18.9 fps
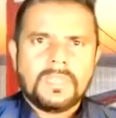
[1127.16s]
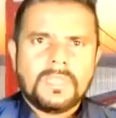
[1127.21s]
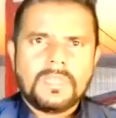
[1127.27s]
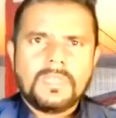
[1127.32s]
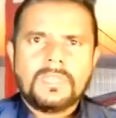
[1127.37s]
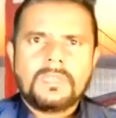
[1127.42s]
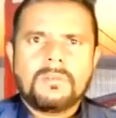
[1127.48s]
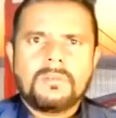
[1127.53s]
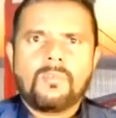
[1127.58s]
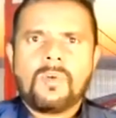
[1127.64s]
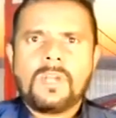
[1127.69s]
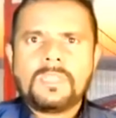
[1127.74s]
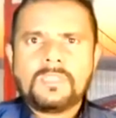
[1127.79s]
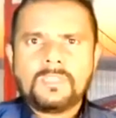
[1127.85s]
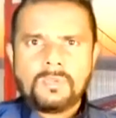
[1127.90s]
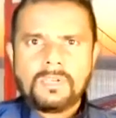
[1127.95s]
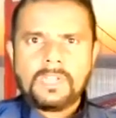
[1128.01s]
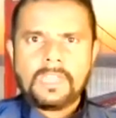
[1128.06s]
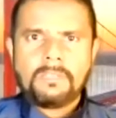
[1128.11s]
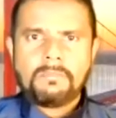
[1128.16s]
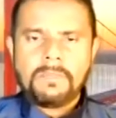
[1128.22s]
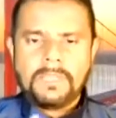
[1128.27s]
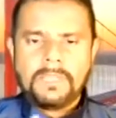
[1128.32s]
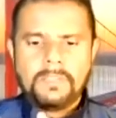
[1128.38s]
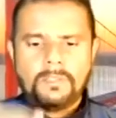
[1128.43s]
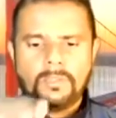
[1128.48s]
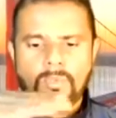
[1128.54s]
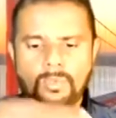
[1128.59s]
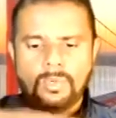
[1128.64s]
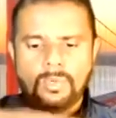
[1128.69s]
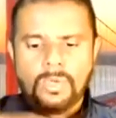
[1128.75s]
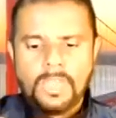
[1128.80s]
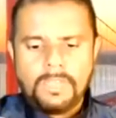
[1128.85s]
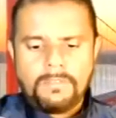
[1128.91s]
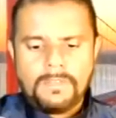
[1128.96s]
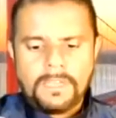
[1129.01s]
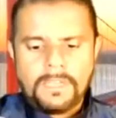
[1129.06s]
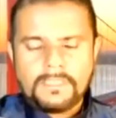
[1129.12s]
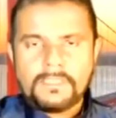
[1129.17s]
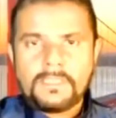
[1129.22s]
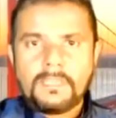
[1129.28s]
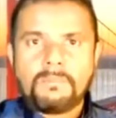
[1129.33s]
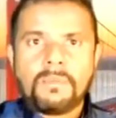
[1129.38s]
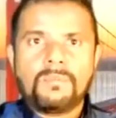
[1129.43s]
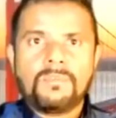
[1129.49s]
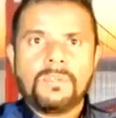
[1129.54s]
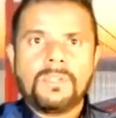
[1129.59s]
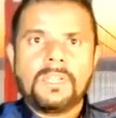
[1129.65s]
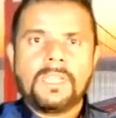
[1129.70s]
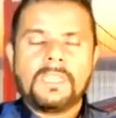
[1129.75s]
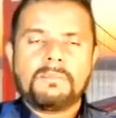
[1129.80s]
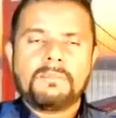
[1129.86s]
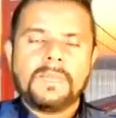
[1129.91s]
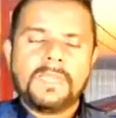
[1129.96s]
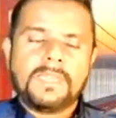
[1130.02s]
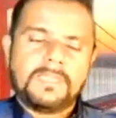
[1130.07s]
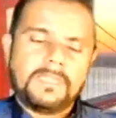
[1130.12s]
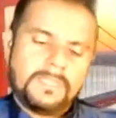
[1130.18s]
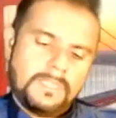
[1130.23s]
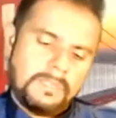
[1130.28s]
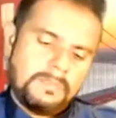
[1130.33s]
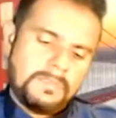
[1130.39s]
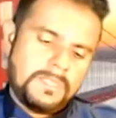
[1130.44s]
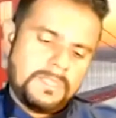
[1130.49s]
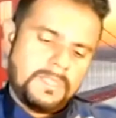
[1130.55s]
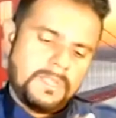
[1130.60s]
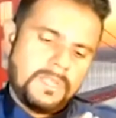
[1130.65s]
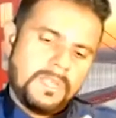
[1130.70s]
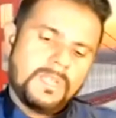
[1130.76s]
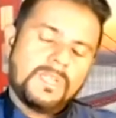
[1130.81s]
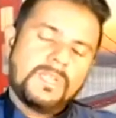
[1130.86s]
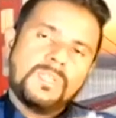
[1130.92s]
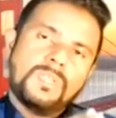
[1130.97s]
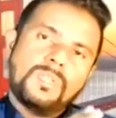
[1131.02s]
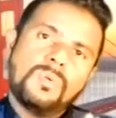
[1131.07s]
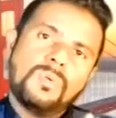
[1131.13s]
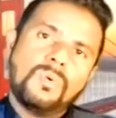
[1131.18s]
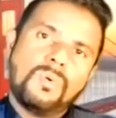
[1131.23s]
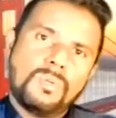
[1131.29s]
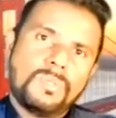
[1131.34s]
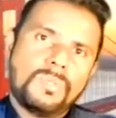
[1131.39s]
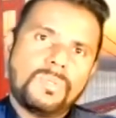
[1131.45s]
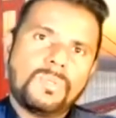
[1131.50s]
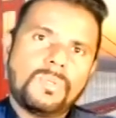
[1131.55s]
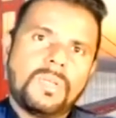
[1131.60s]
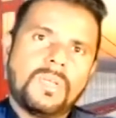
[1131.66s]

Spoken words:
Once you lie back, you don't have any support for your lie back. That means you also